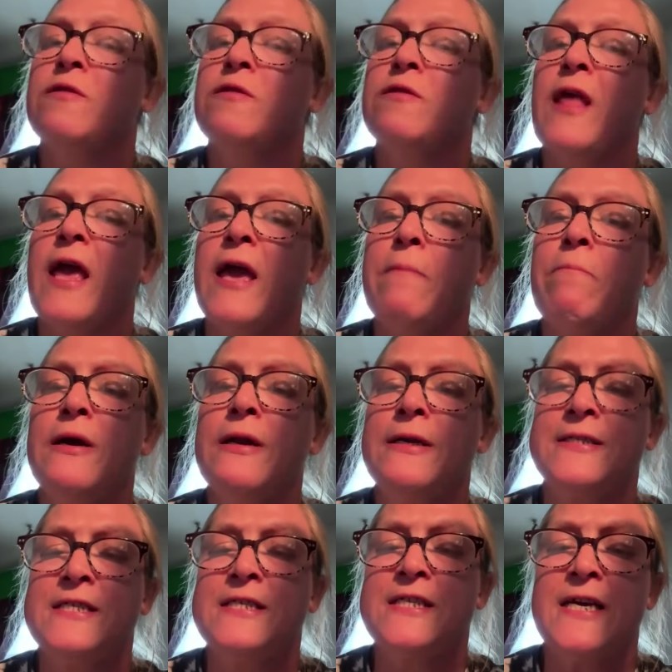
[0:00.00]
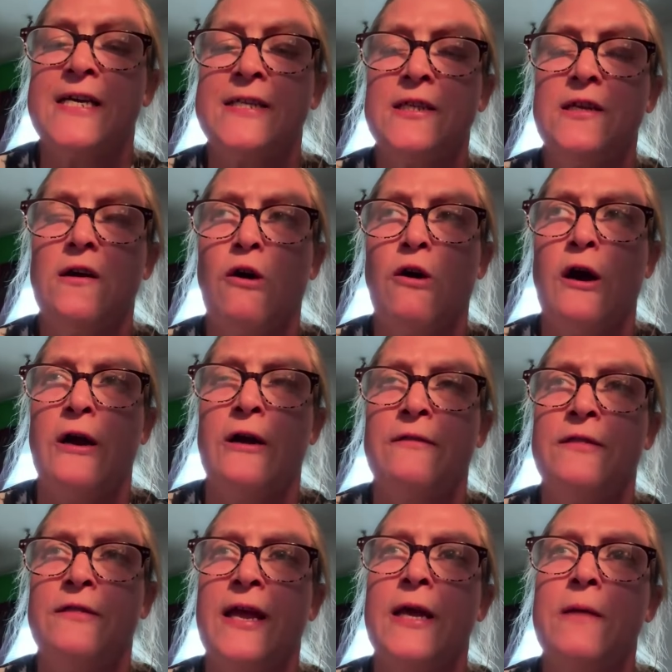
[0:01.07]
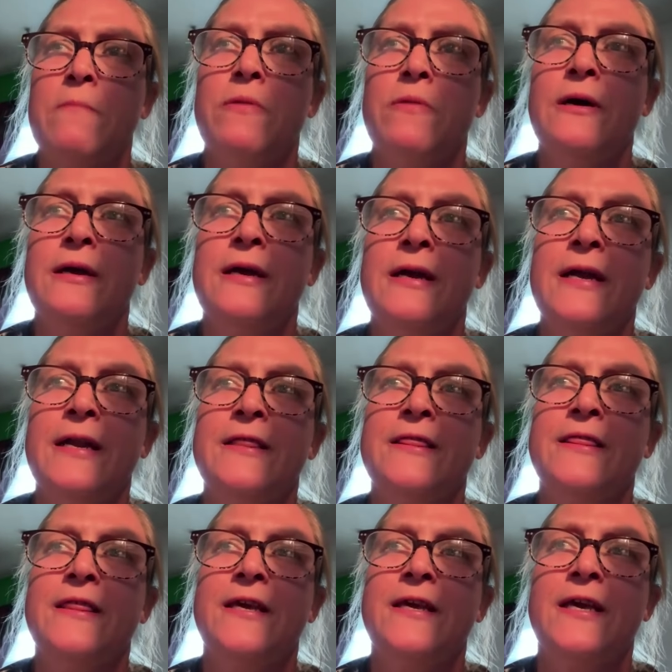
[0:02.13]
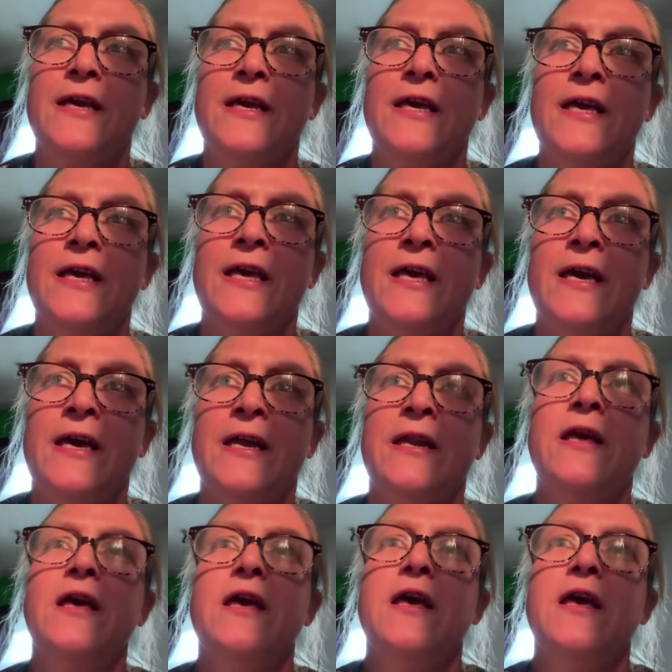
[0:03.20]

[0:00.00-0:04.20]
They put a stent, or they didn't put anything in.